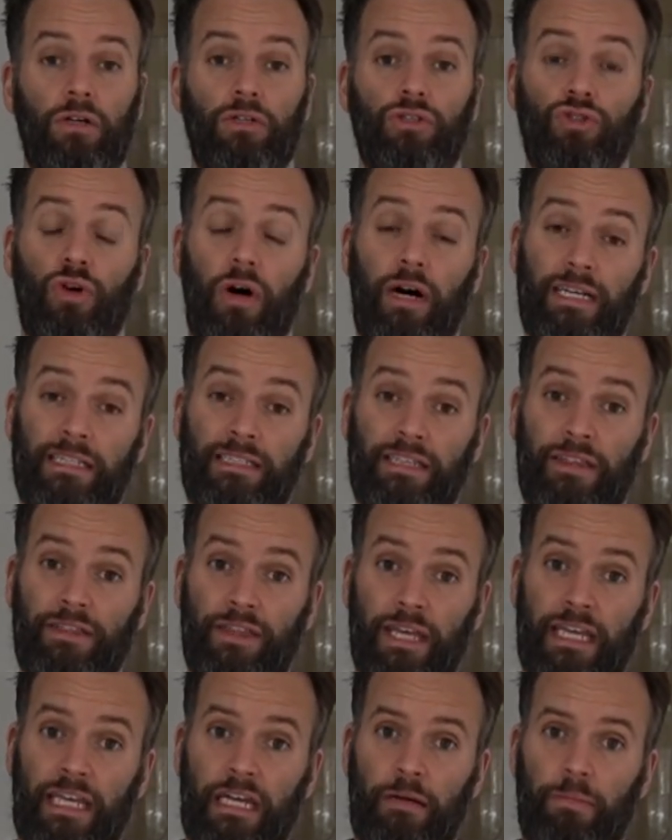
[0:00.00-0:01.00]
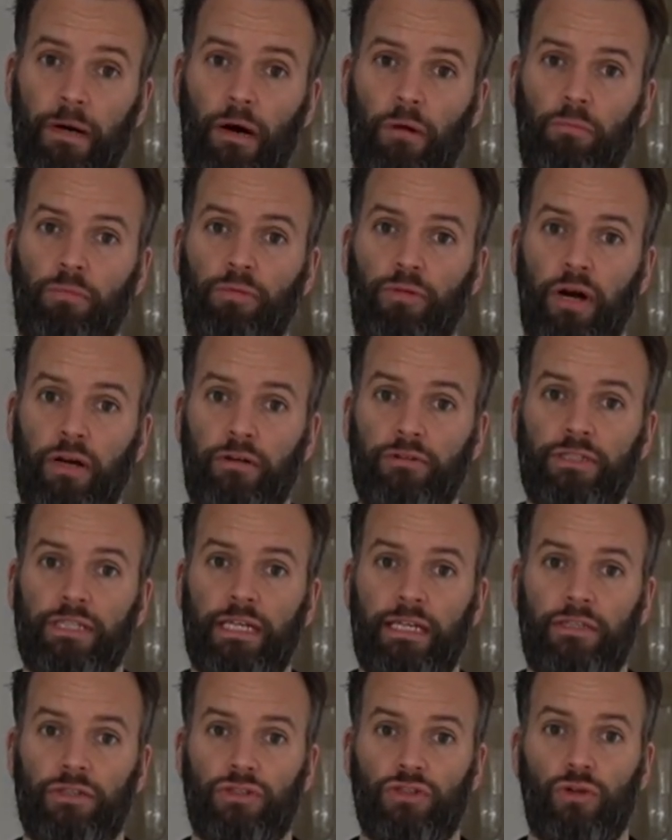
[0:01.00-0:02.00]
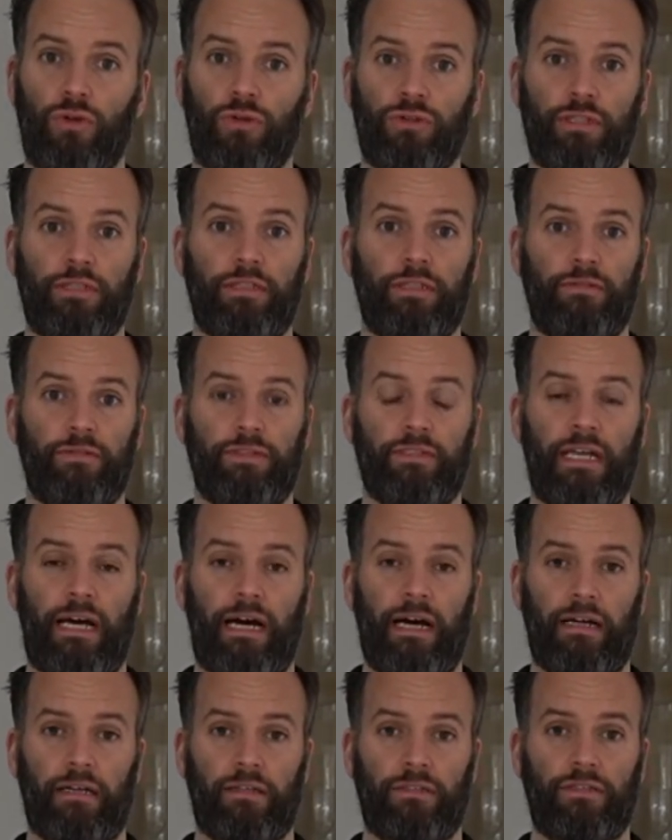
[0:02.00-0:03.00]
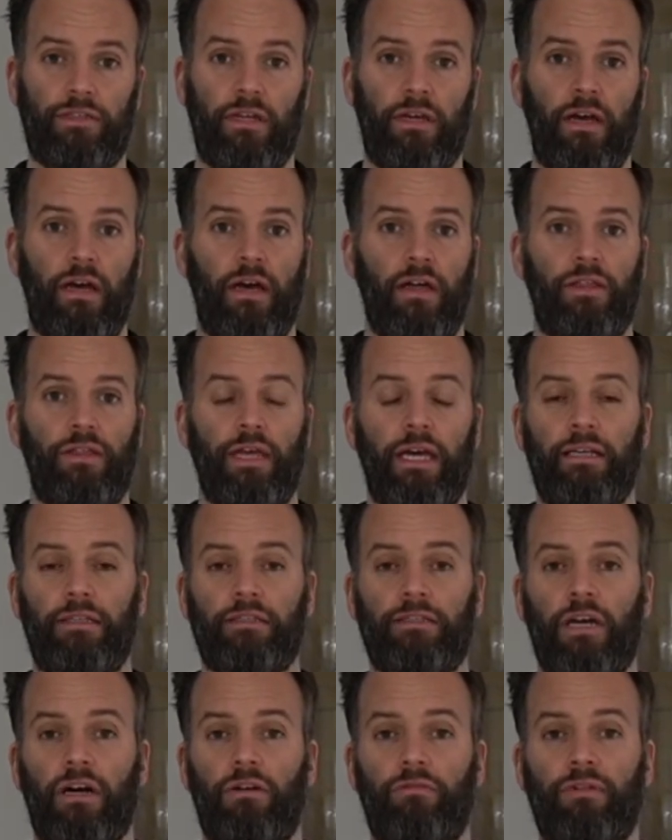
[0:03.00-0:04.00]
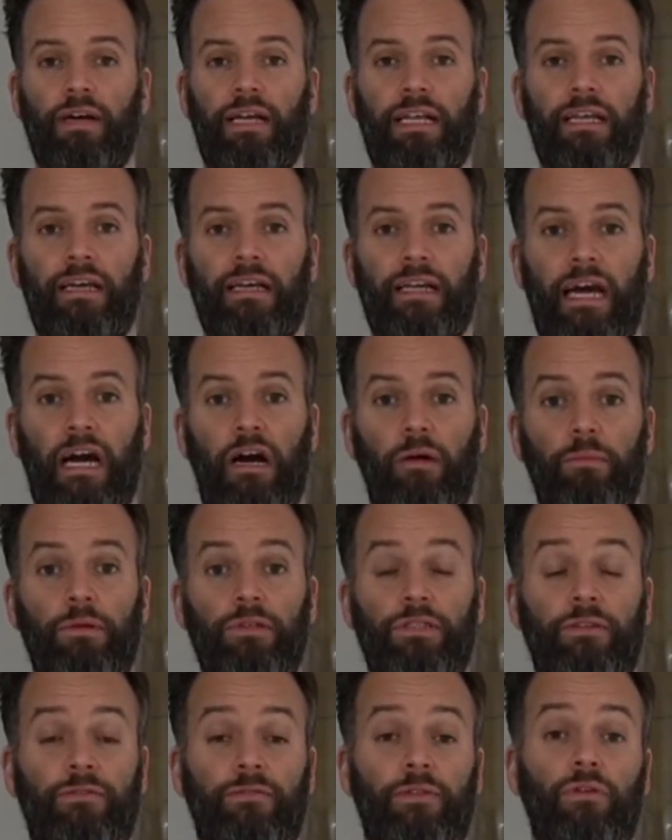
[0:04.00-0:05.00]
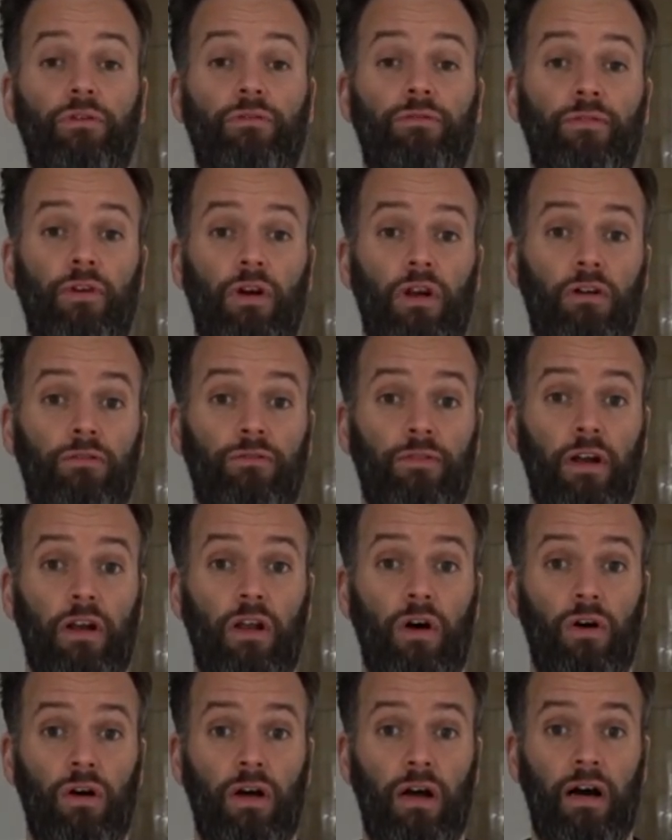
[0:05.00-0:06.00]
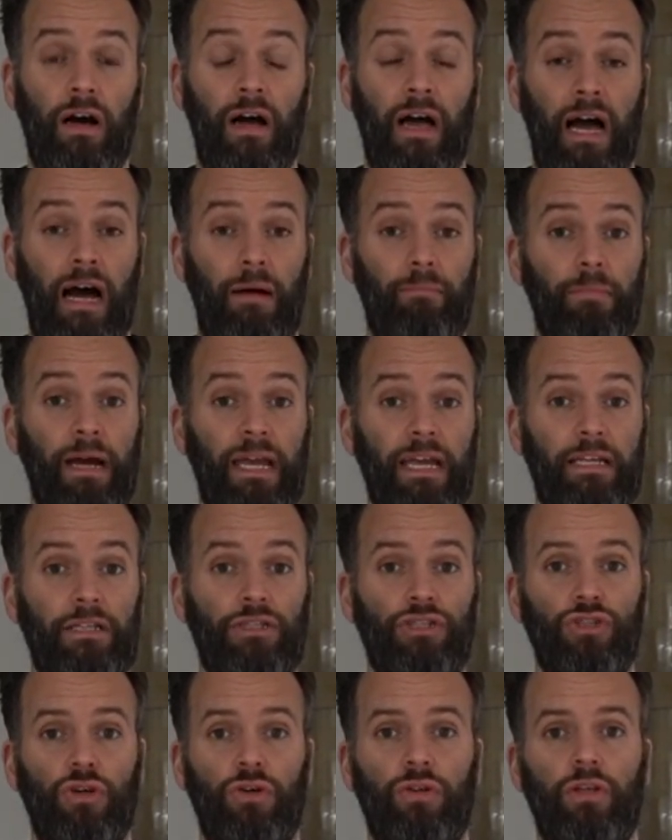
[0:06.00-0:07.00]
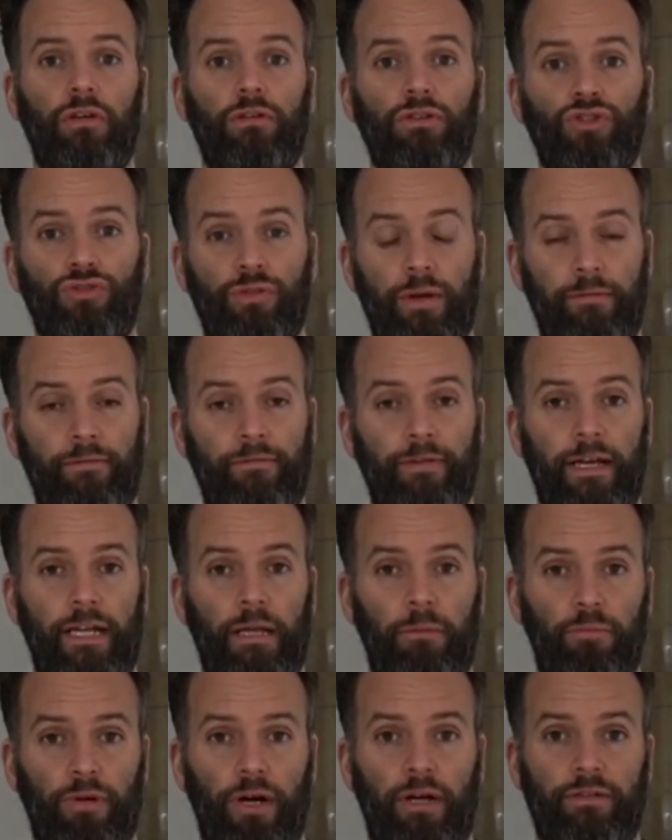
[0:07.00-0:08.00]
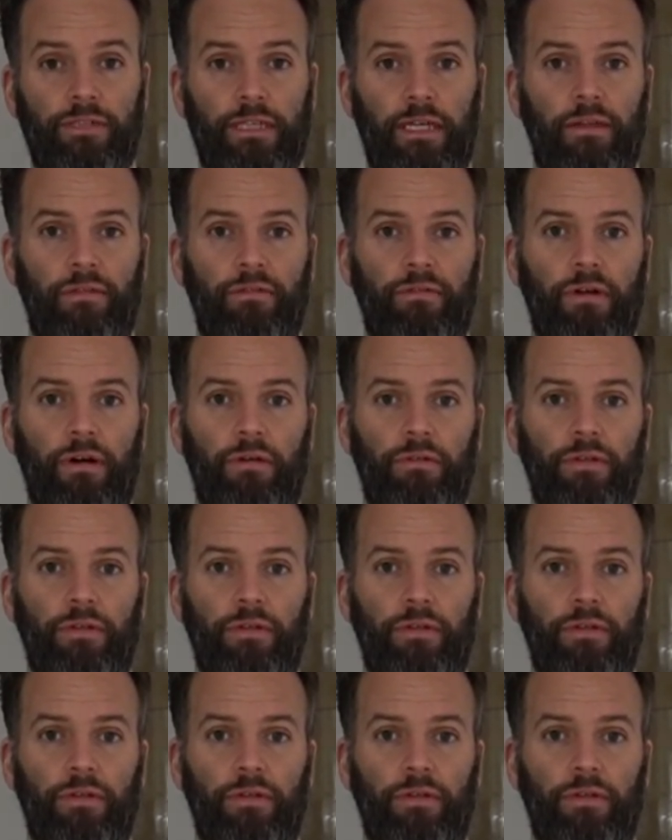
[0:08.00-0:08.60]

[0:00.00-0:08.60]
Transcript: Try to think about protein sources of snacks, things that are really going to help you to feel fuller for longer and making sure that you're drip feeding protein throughout